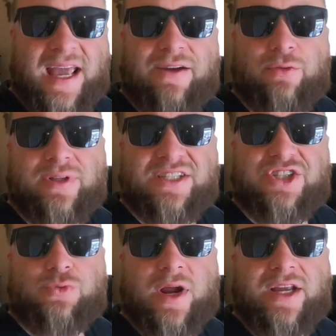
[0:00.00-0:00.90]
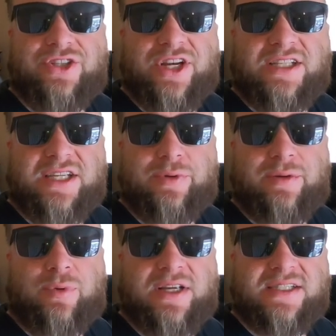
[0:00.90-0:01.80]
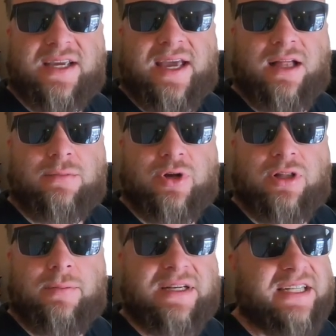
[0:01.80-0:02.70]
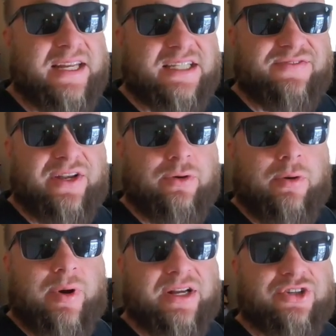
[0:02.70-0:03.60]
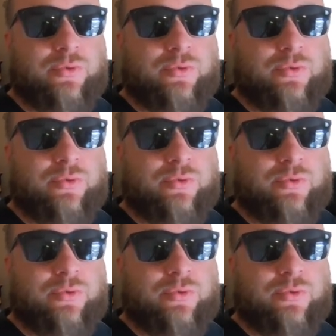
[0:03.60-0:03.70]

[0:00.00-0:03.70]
Hey everyone, this is Ryan Jeske with the Prescott Caliber Club. In today's video, I wanted